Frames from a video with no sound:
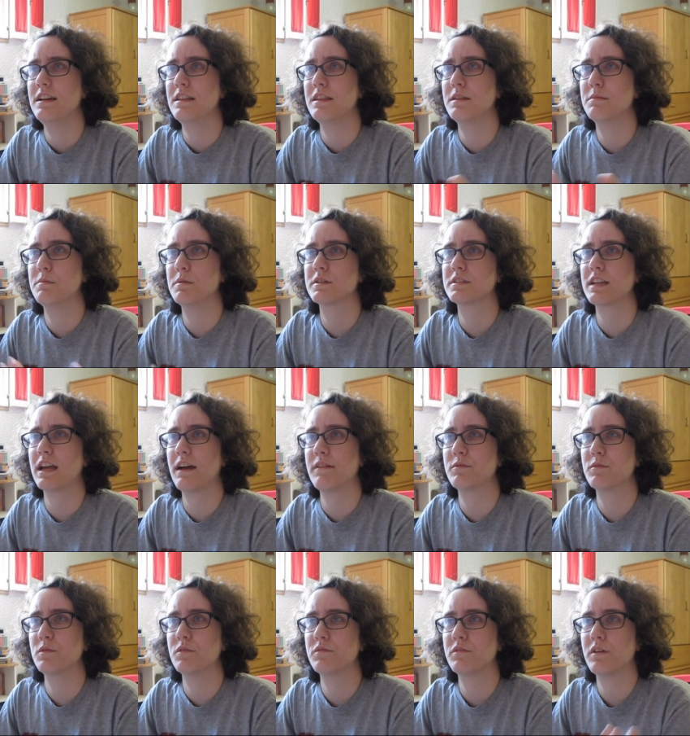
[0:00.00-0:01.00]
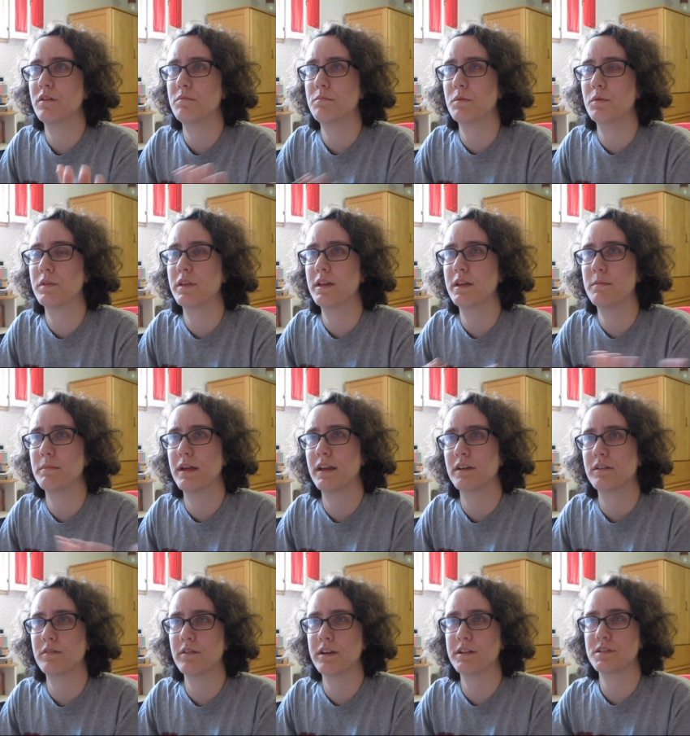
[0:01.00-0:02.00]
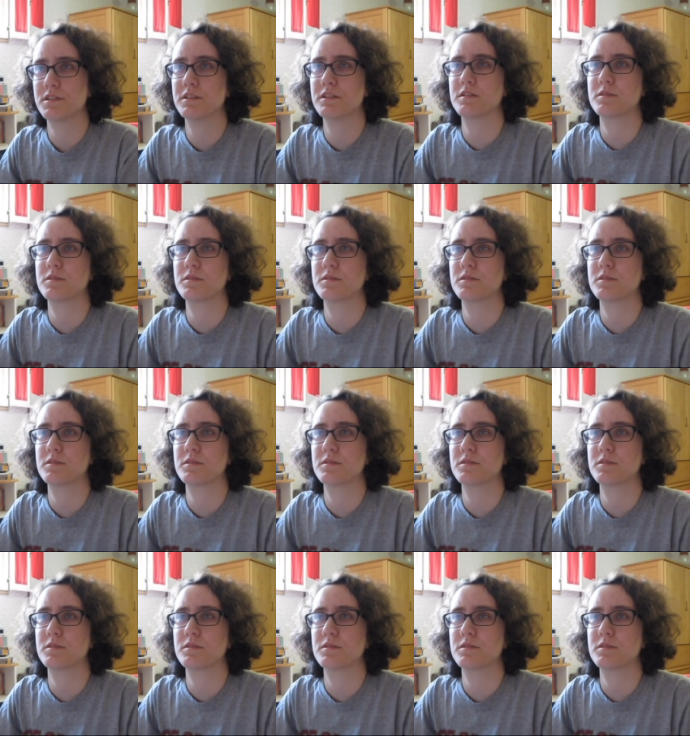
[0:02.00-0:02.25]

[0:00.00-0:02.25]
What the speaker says: the books have to involve both him and Gretchen,